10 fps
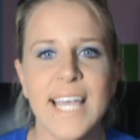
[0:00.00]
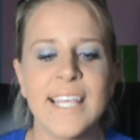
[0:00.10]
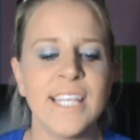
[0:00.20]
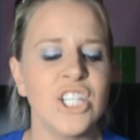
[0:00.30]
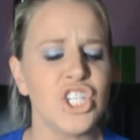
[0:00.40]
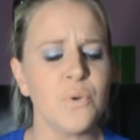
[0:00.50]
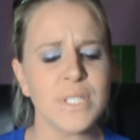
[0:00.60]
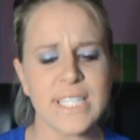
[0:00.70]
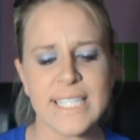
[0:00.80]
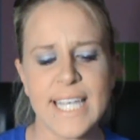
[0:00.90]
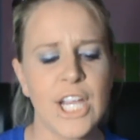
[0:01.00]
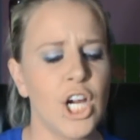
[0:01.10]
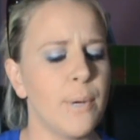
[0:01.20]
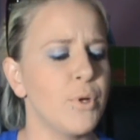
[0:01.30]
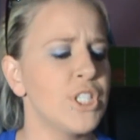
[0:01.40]
And then she wants to sit here
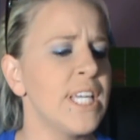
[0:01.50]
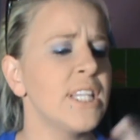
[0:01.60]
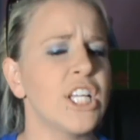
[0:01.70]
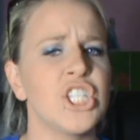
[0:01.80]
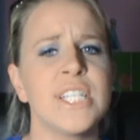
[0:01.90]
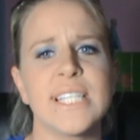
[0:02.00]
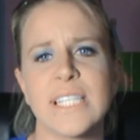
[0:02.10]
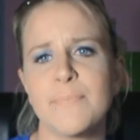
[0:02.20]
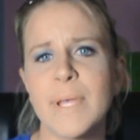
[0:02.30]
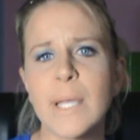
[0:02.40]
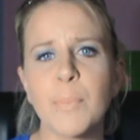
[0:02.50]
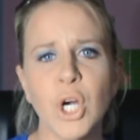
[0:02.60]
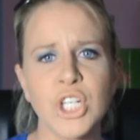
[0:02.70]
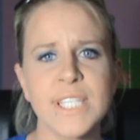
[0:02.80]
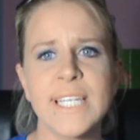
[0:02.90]
and pretend like she's this big
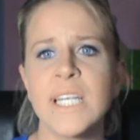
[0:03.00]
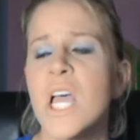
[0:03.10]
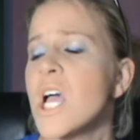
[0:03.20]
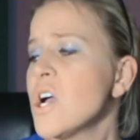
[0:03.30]
person